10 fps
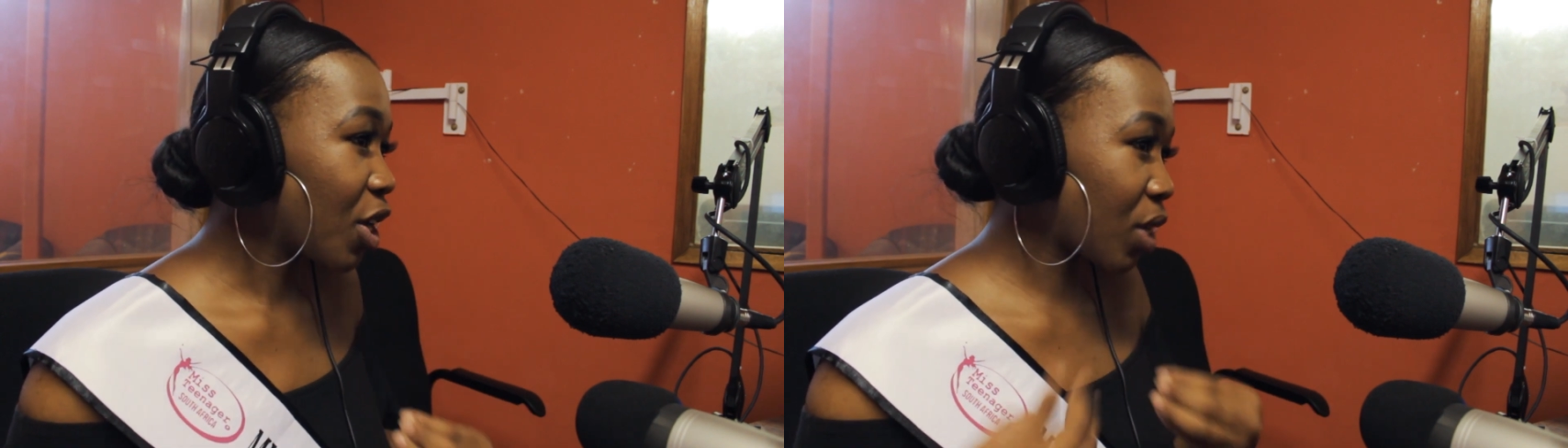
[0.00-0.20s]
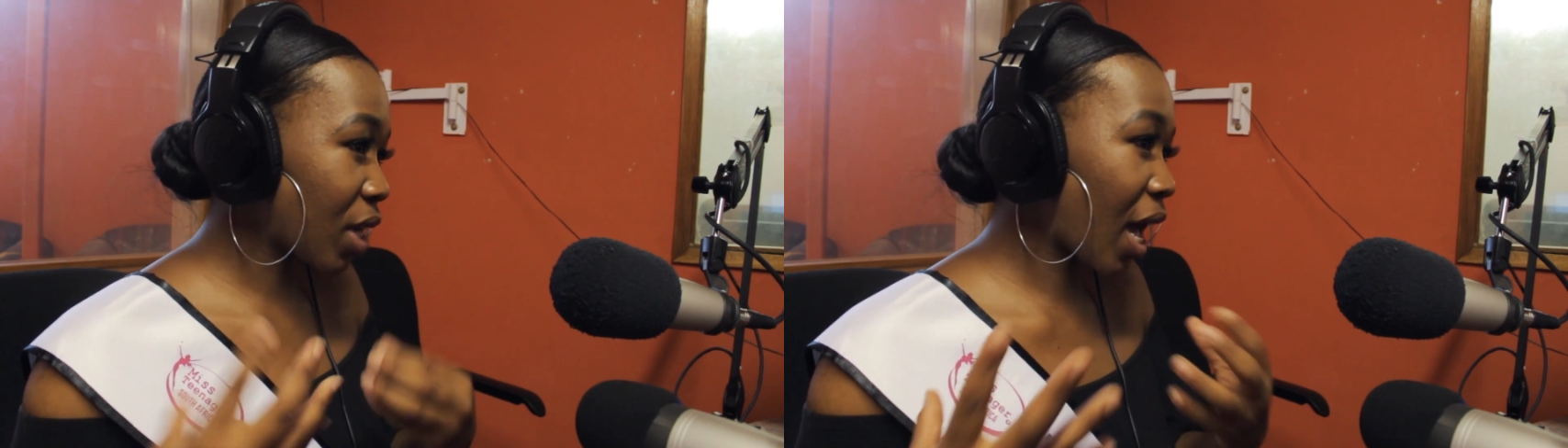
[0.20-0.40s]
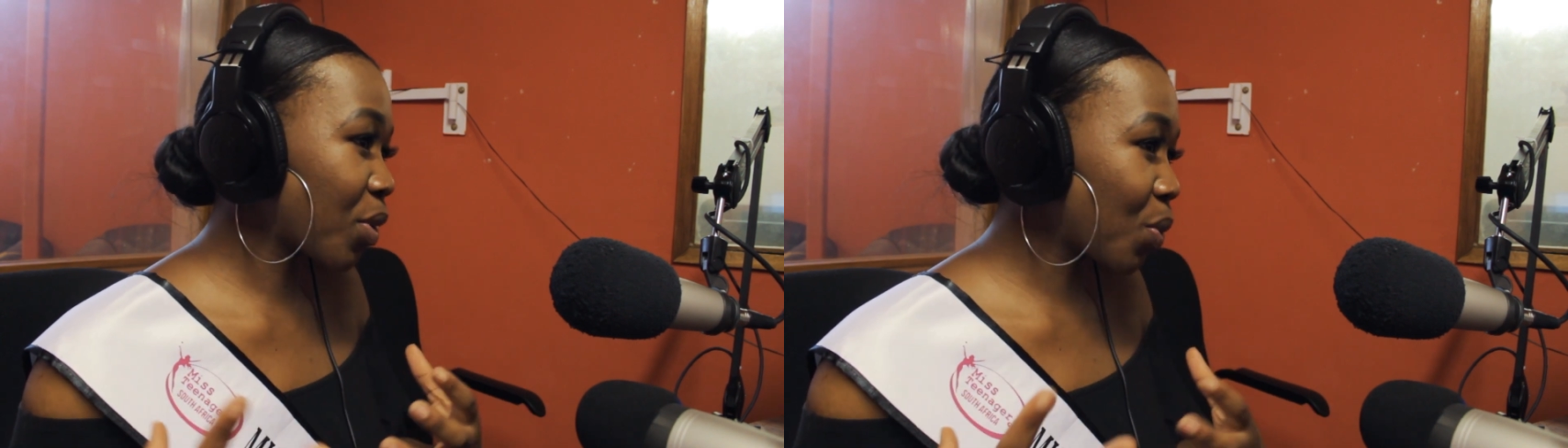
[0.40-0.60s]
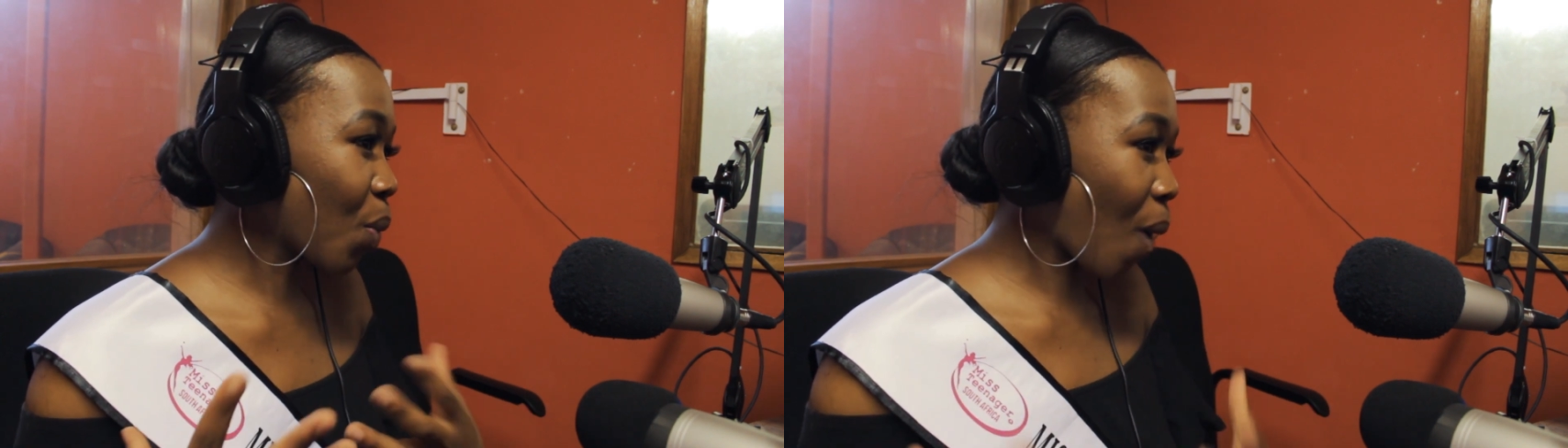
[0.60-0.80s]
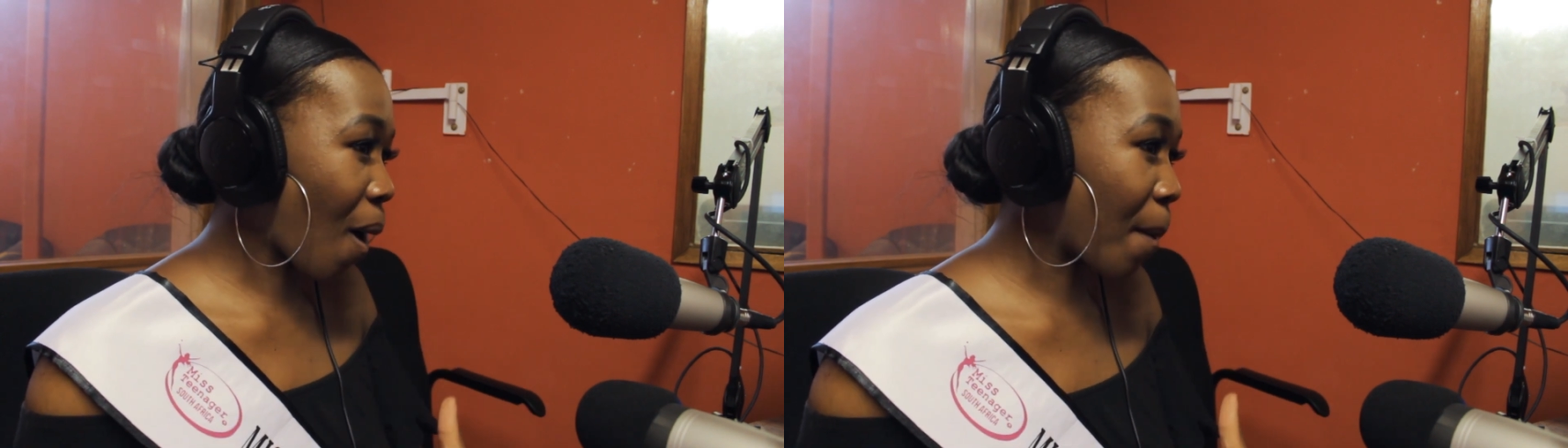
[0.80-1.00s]
now
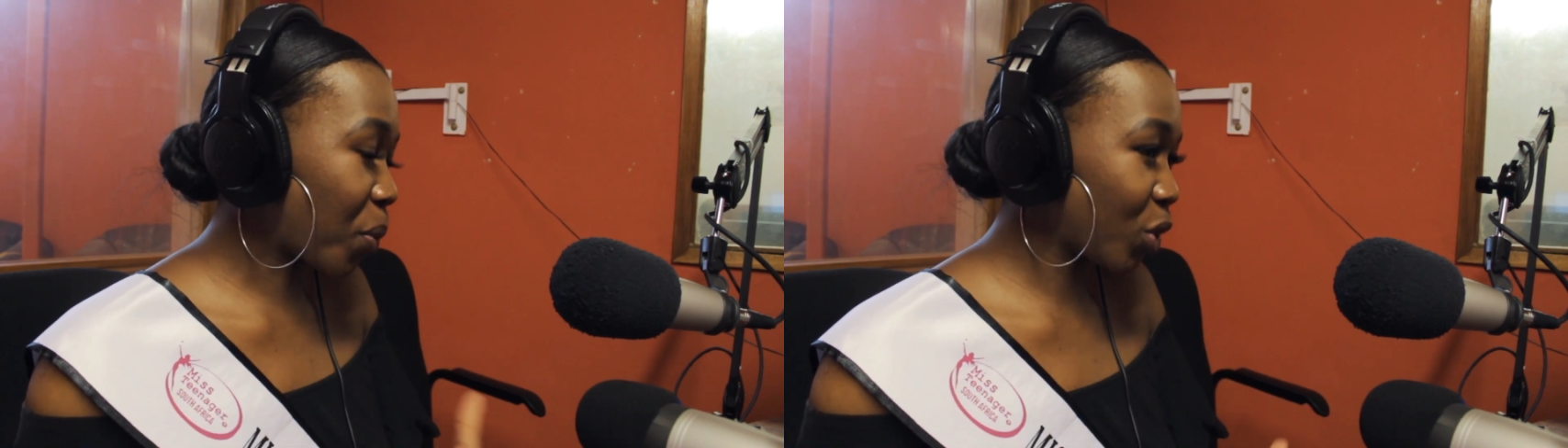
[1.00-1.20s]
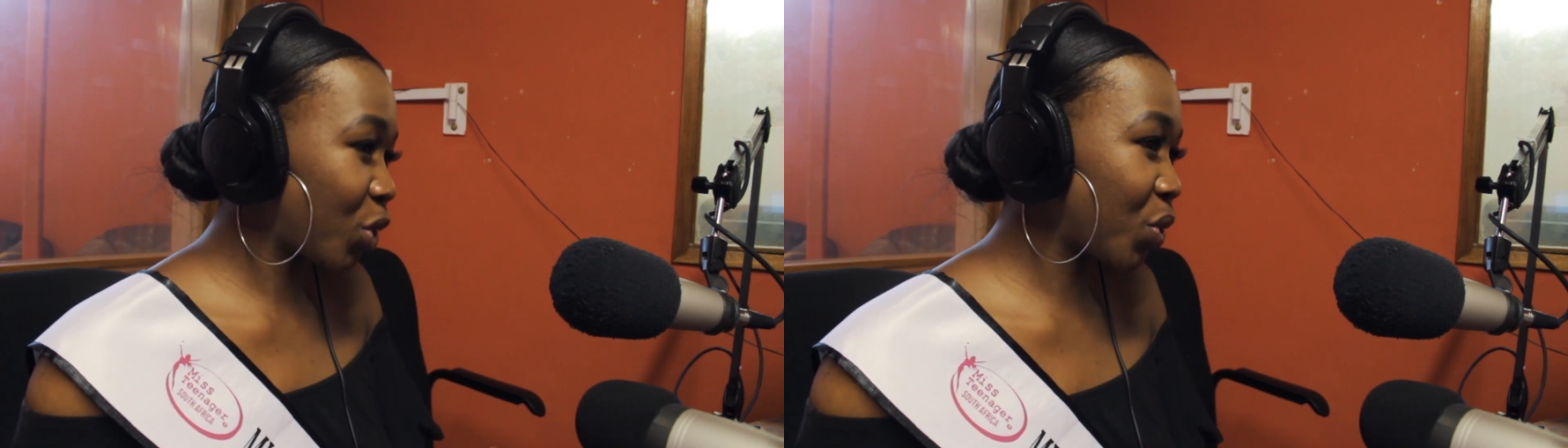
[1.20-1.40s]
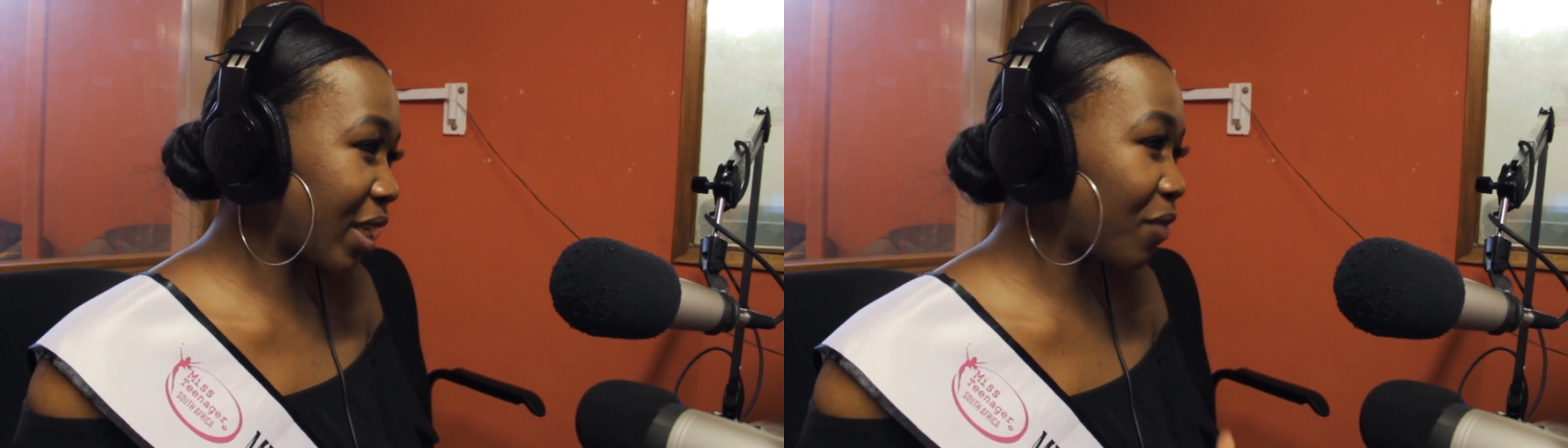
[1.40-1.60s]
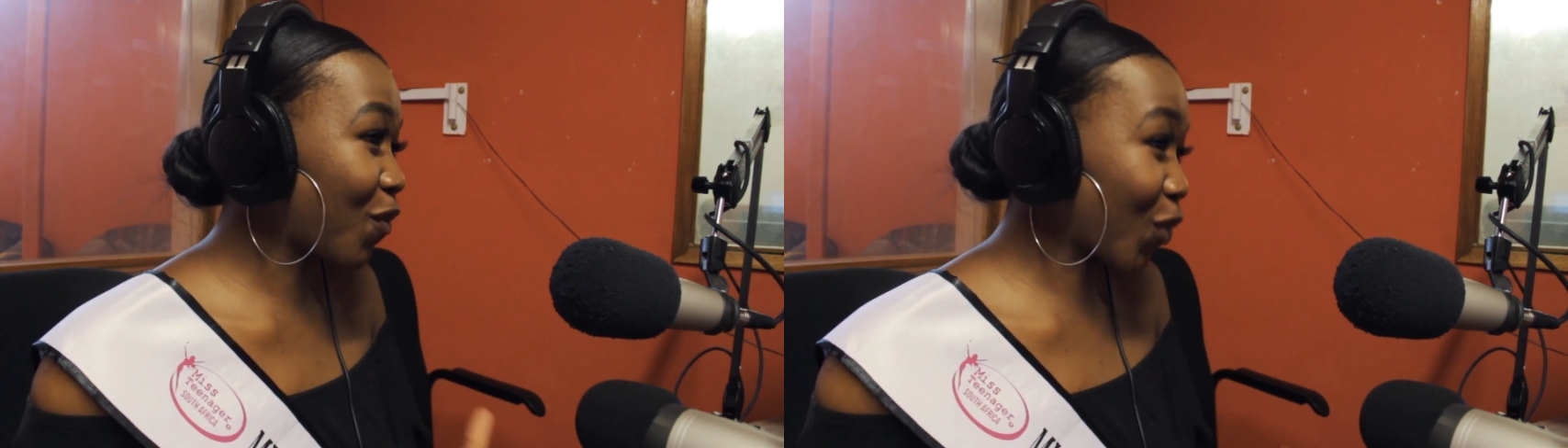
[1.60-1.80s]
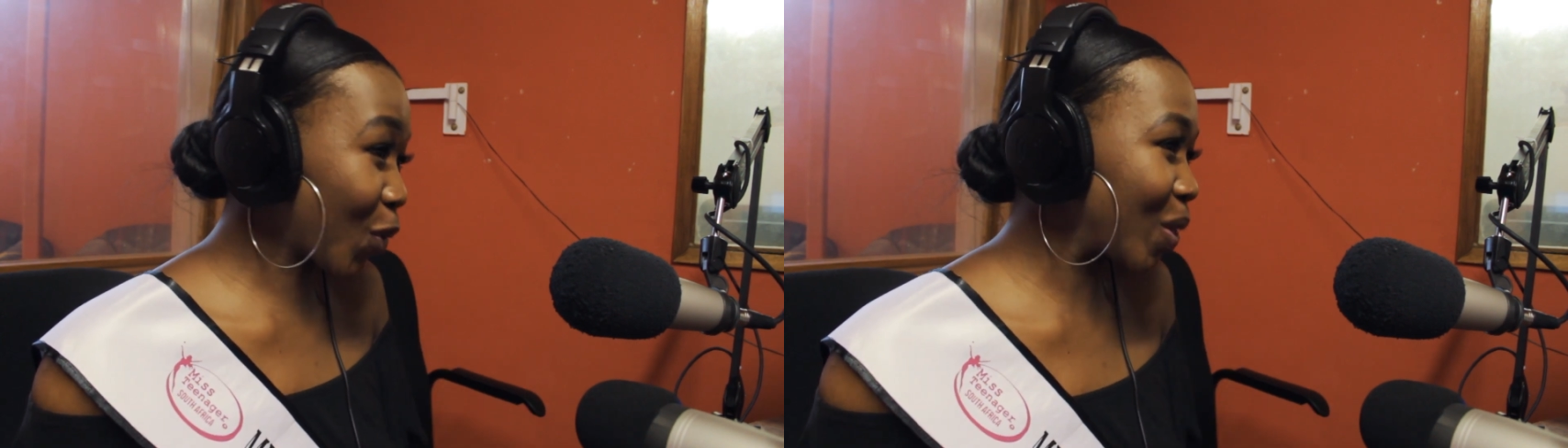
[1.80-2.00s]
you are producing
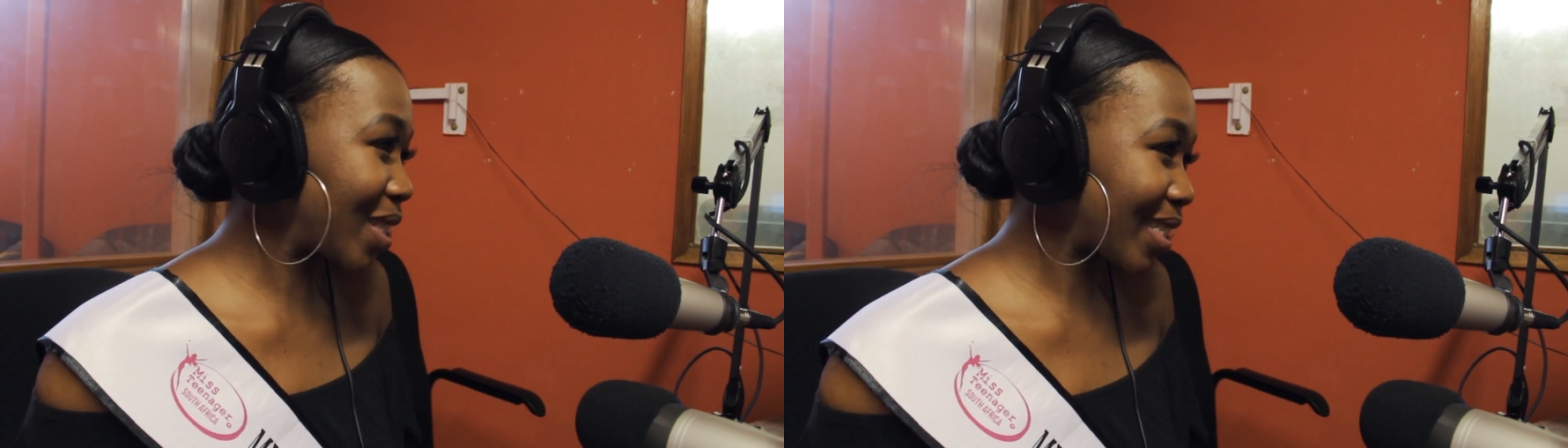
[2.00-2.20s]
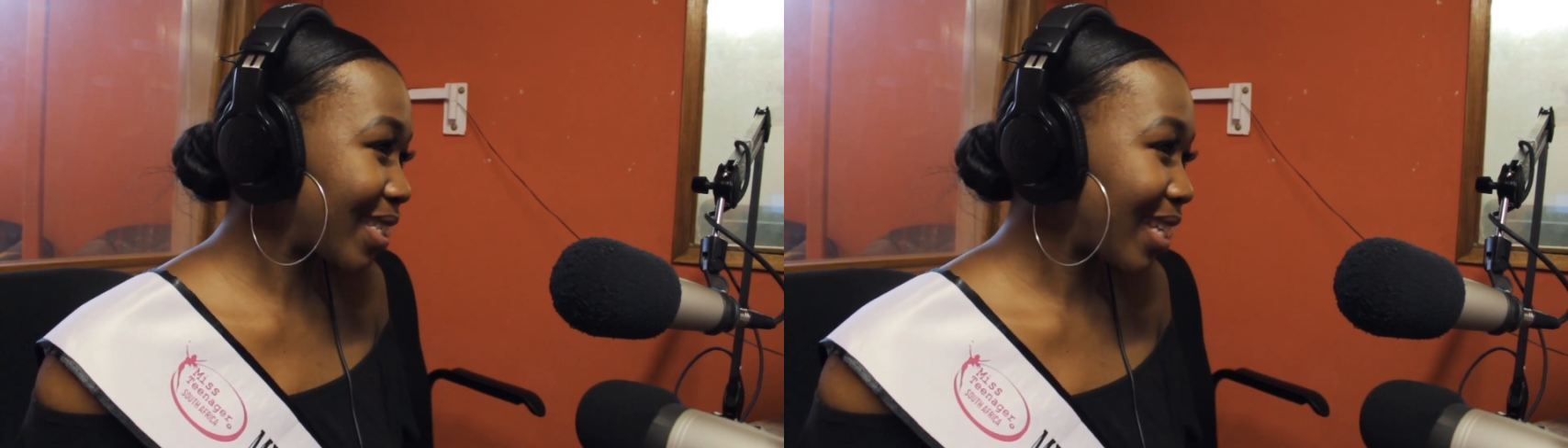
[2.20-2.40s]
fruits